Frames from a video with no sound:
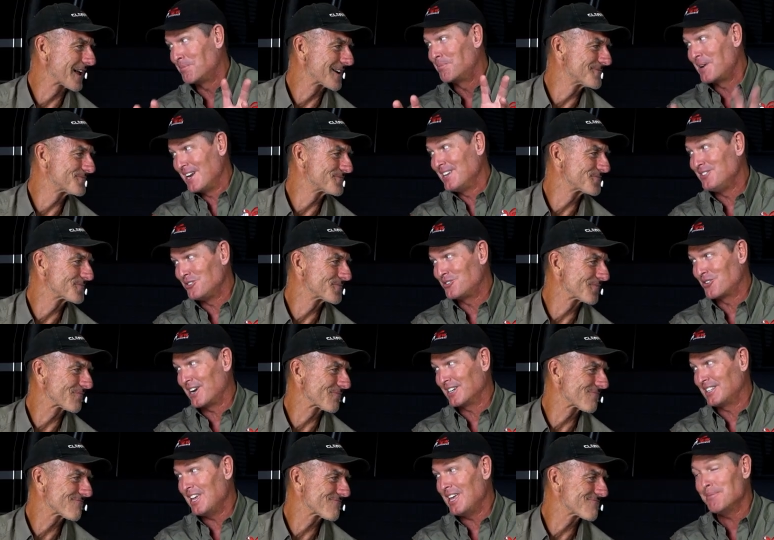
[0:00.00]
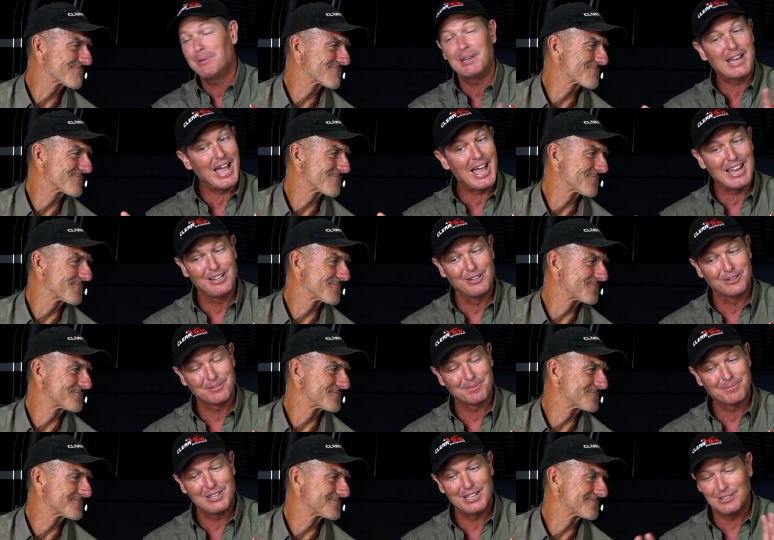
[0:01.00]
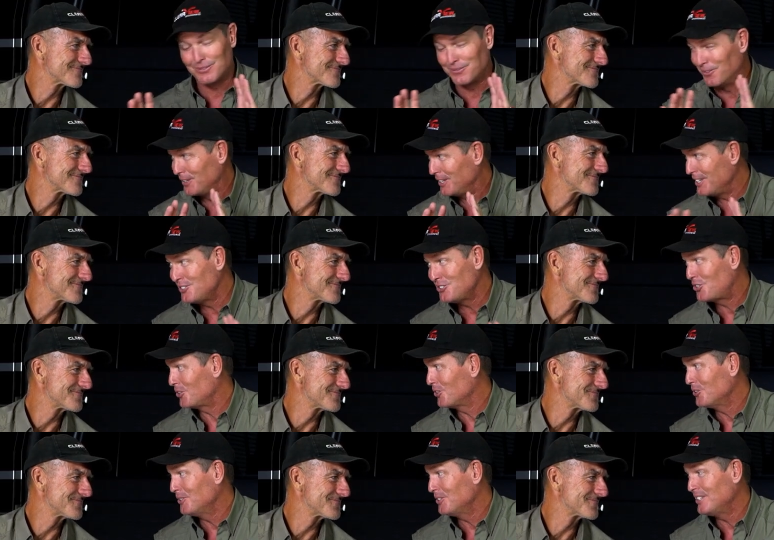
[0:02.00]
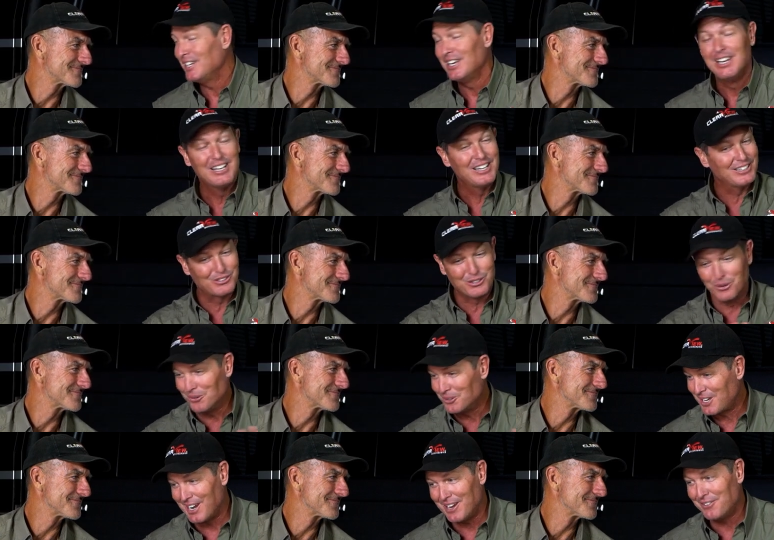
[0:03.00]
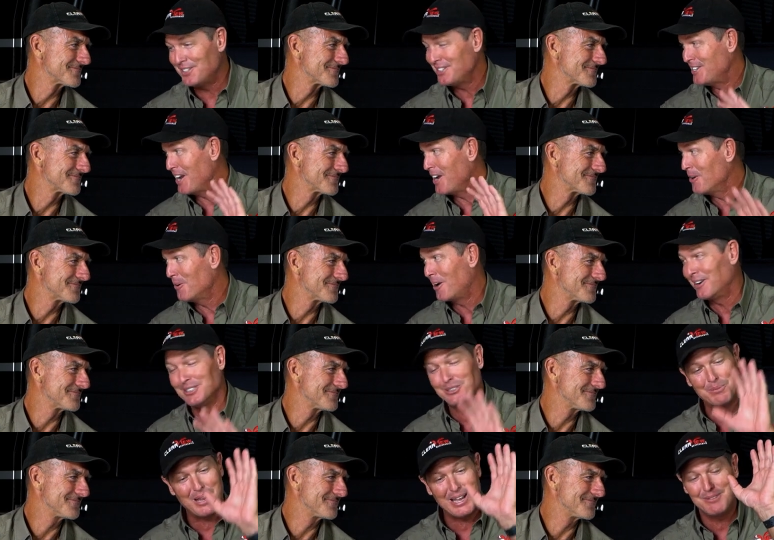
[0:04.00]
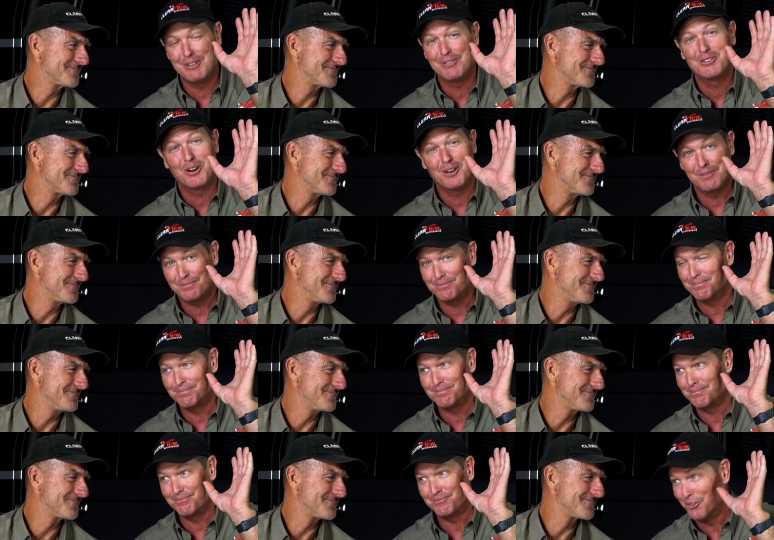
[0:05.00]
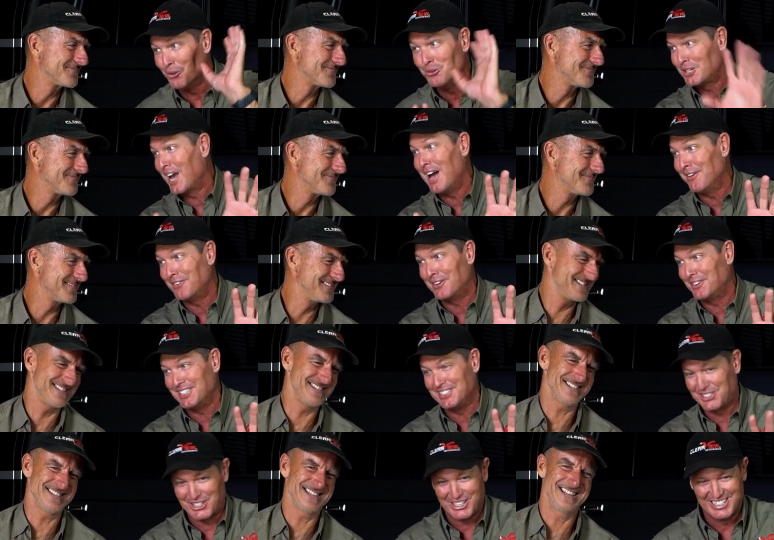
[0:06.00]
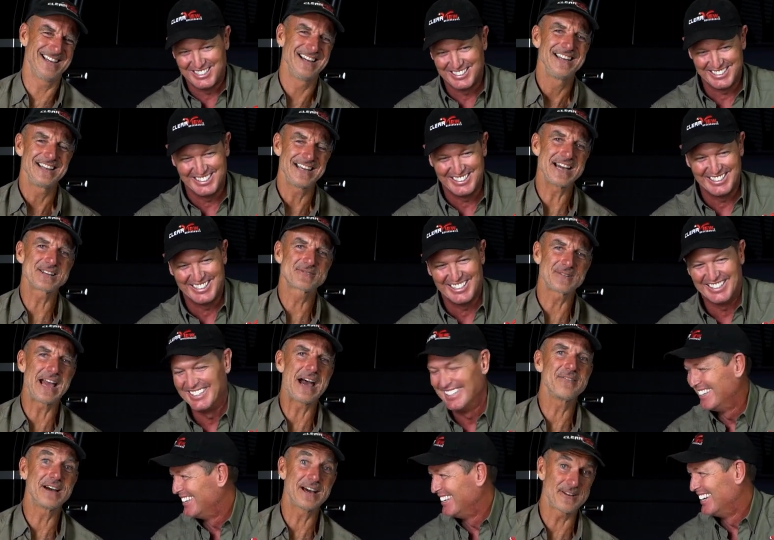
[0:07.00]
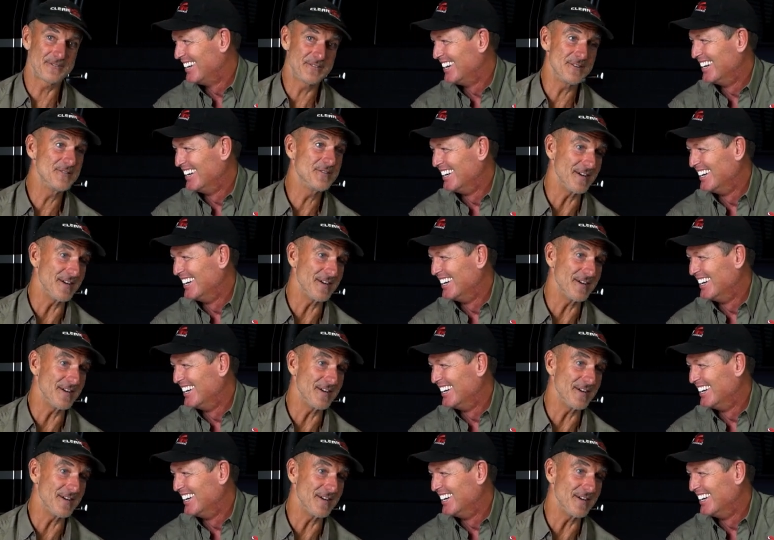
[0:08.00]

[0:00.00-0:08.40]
Speaker 1: a brand new truck there, but hey, look, it's fully insured, it's all covered, no worries, mate, we've got full coverage.
Speaker 2: Yes, we have had a few